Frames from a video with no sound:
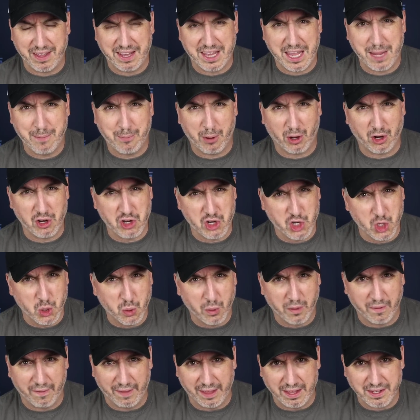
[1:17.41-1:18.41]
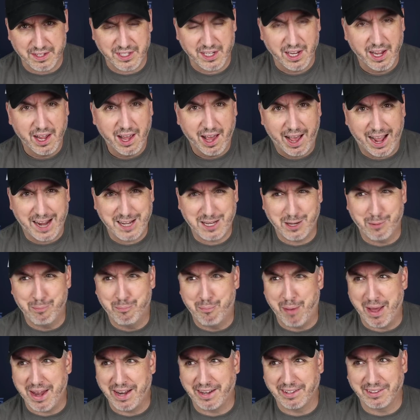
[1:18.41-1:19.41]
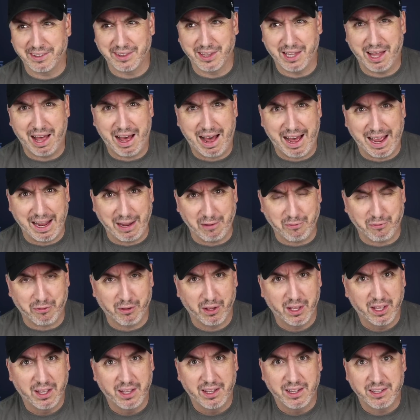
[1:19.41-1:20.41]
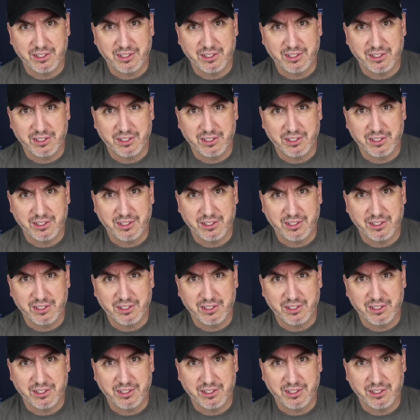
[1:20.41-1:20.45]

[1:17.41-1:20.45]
They keep on doing this. I had to bet it live.